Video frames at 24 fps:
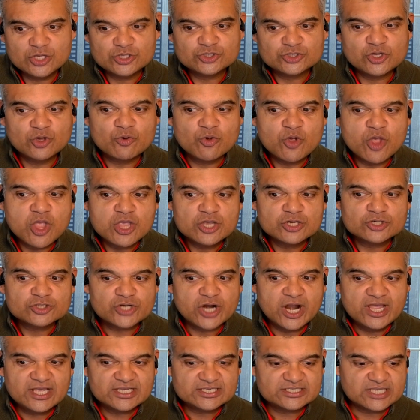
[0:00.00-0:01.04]
So,
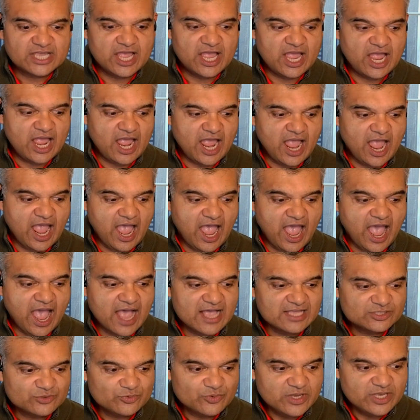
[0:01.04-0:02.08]
Shreyas,
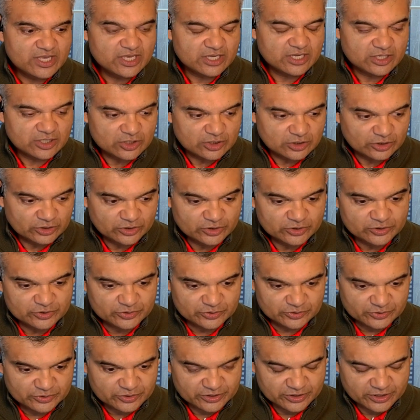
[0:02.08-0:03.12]
as we
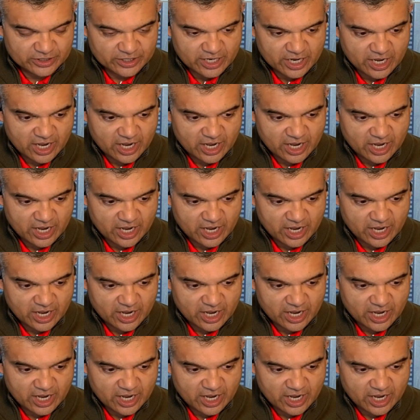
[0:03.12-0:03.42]
conclude,